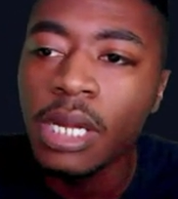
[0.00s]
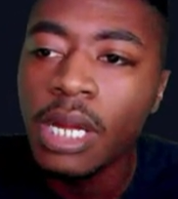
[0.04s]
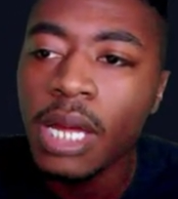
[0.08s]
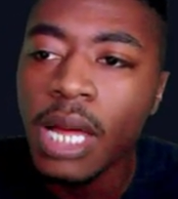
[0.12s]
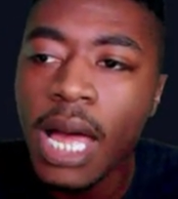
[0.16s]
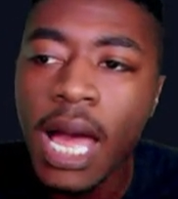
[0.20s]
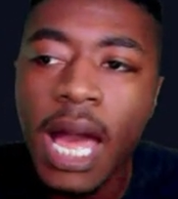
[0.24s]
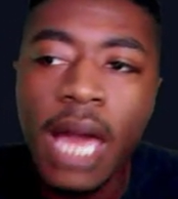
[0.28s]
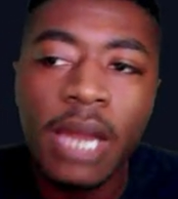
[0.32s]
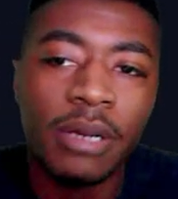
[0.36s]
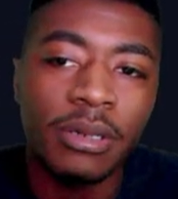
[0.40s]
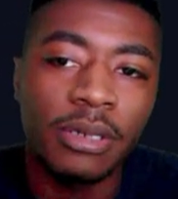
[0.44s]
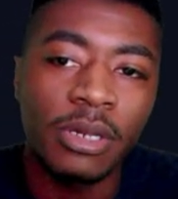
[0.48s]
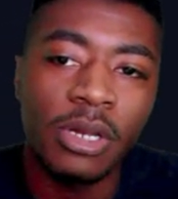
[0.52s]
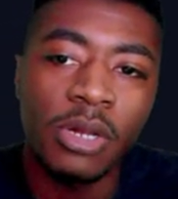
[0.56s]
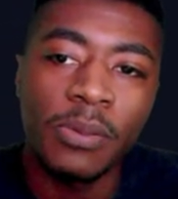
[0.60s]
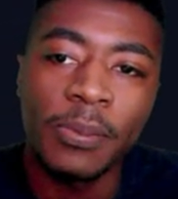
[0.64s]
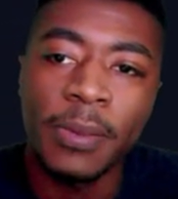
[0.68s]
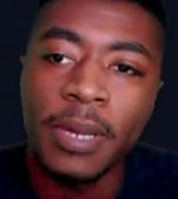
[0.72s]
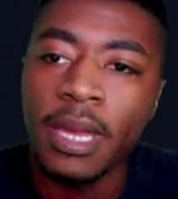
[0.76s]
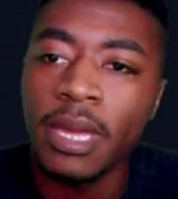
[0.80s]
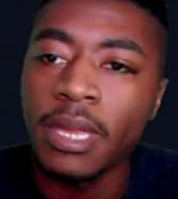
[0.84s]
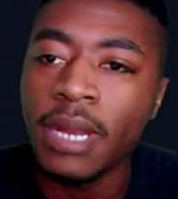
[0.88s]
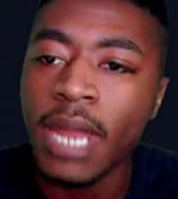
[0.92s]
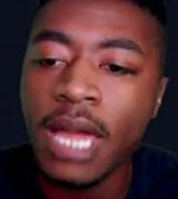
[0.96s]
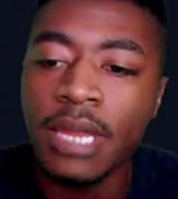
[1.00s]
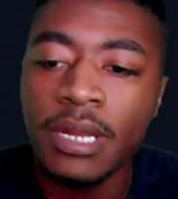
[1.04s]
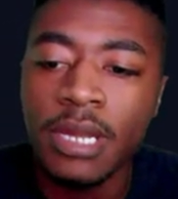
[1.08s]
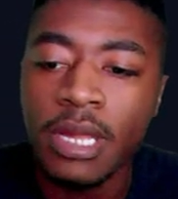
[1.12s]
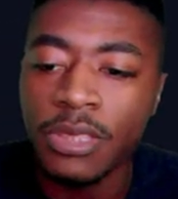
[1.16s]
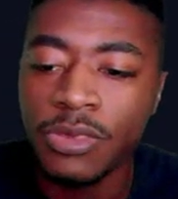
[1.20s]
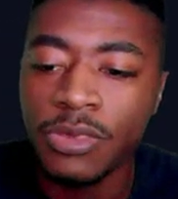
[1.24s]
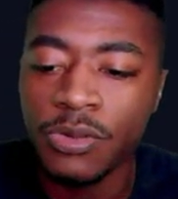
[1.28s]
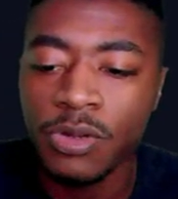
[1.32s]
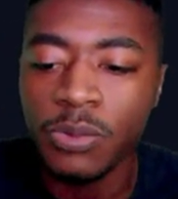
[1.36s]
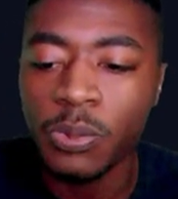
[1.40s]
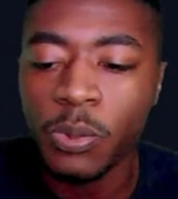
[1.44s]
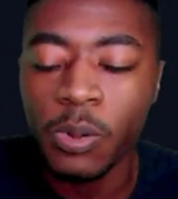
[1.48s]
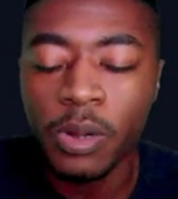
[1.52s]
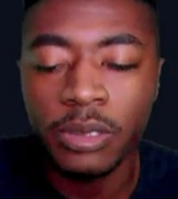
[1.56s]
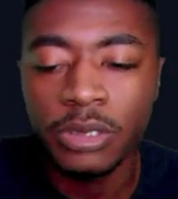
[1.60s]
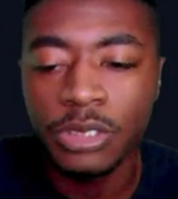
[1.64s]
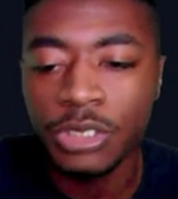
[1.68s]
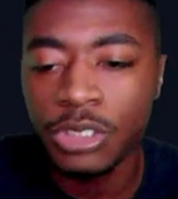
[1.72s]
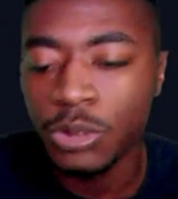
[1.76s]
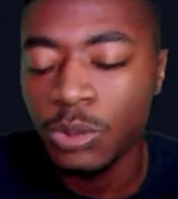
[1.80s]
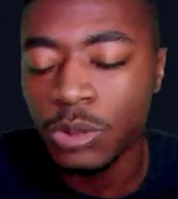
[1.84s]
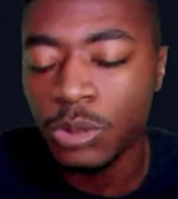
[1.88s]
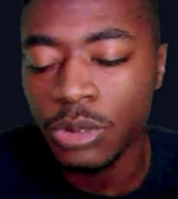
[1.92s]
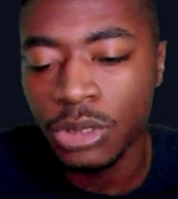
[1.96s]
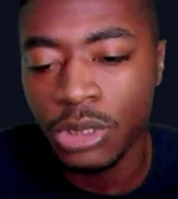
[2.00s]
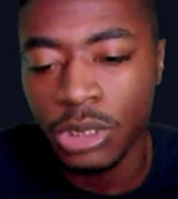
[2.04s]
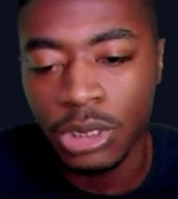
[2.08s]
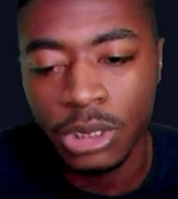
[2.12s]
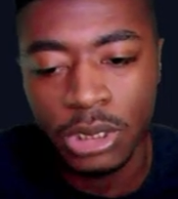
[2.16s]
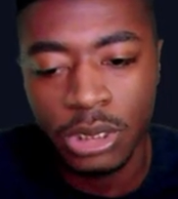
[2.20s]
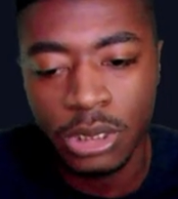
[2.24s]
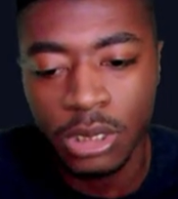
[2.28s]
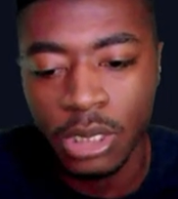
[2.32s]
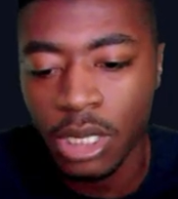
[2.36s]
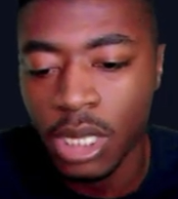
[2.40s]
I don't know, man. I know 3.2 is just